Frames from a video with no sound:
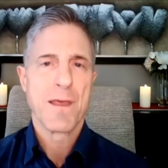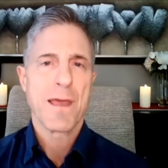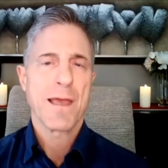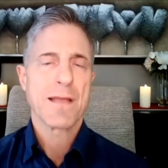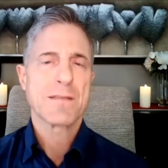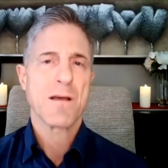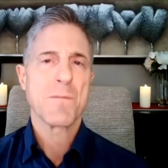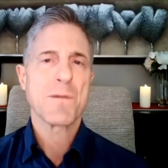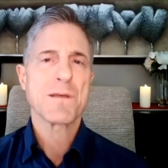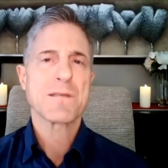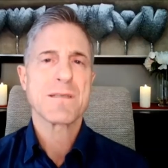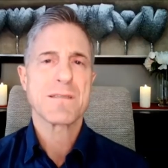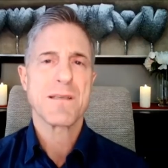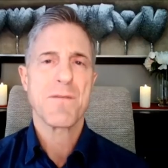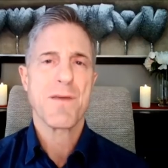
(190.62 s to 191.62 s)
It's
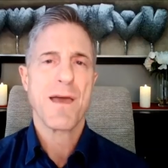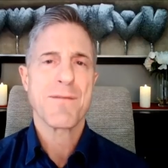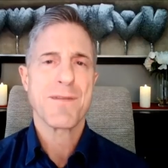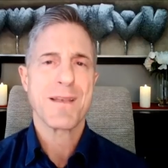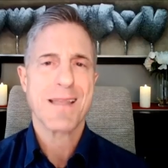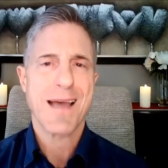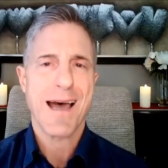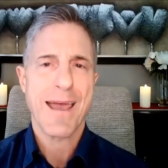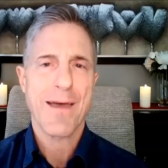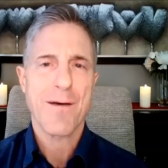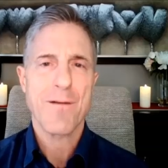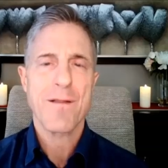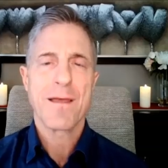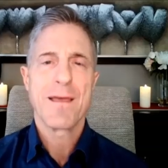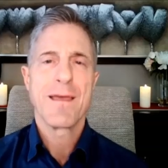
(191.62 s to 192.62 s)
almost as if you have a
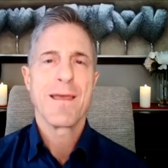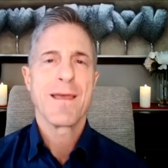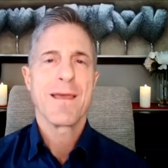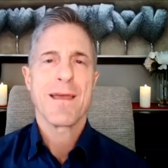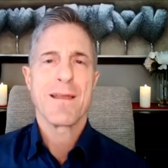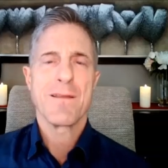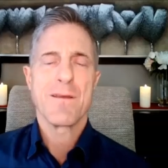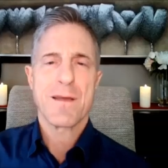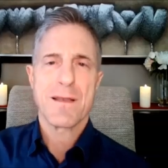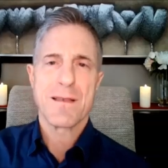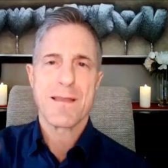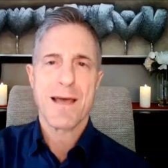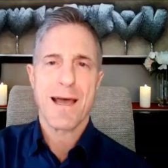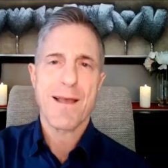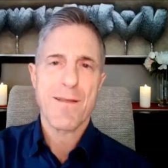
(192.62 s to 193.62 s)
dial and you
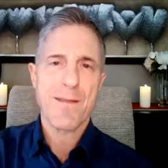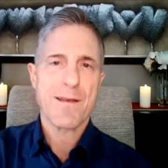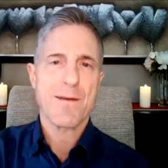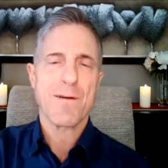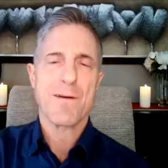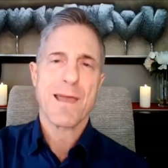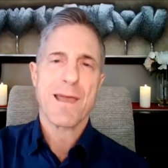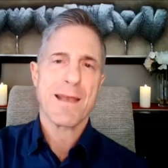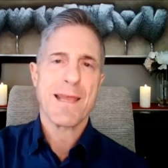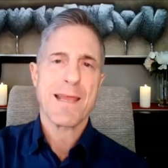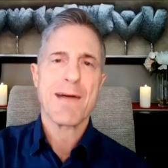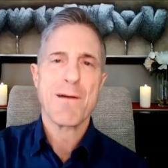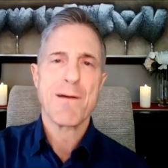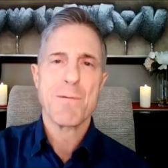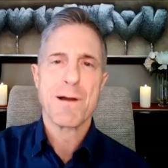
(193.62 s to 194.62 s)
can dial it. Okay,
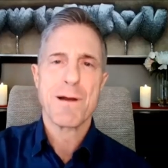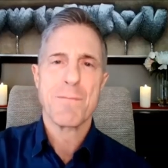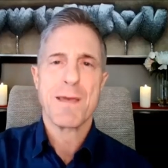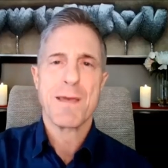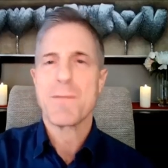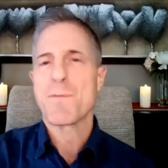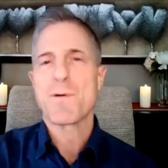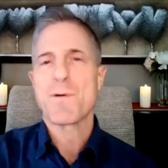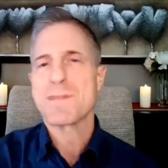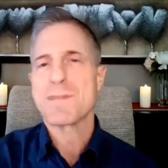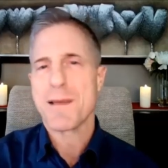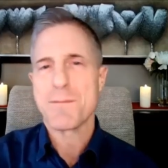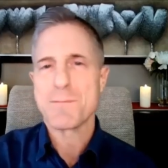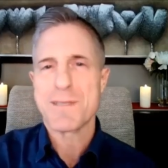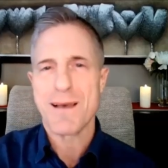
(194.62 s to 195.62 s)
now I want to make more
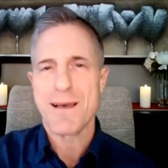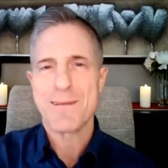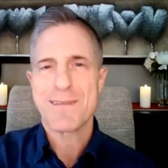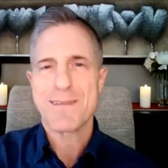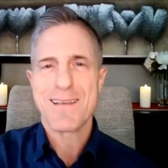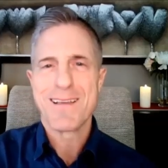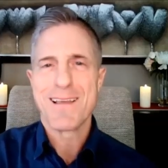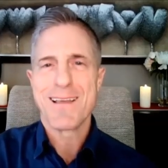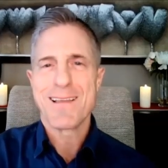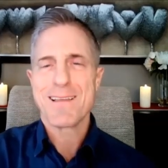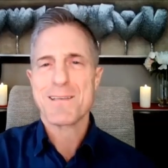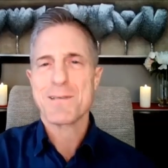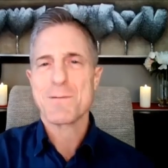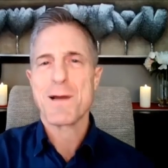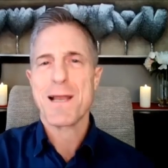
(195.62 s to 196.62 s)
stem cells.
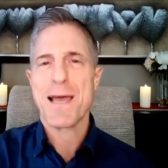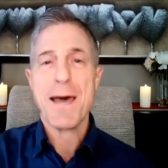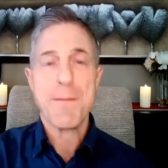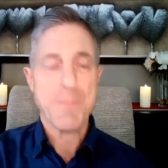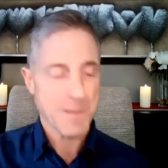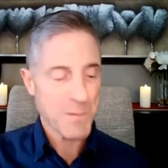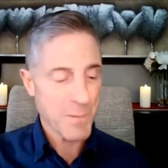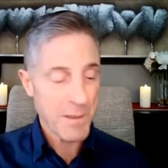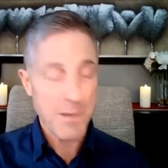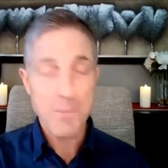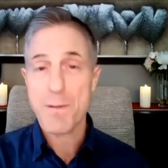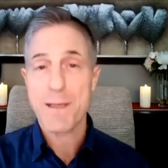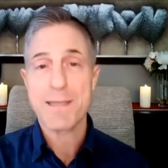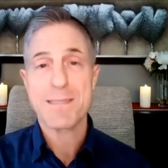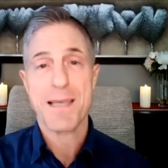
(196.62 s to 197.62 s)
This is what happens when you
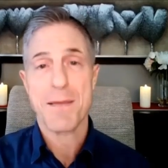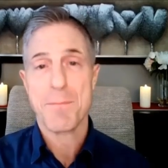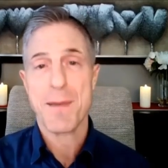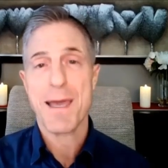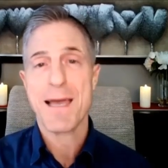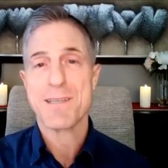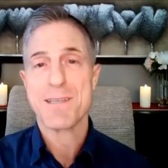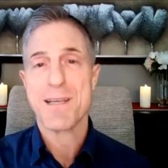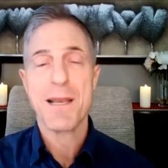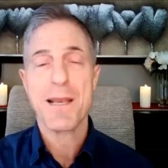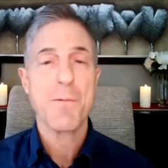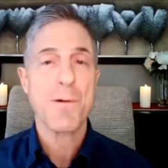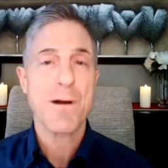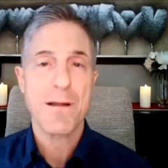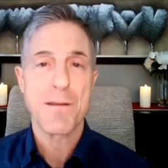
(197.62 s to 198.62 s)
place that patch
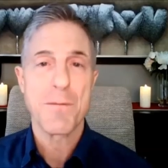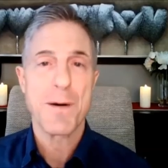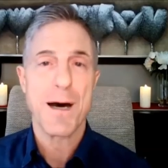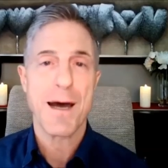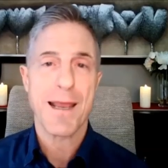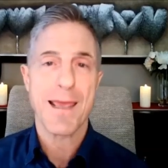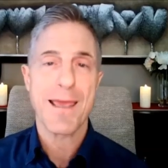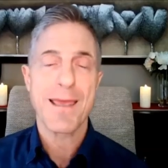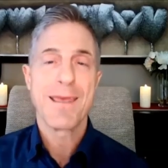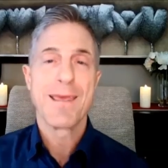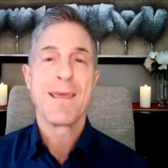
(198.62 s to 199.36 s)
anywhere on the body.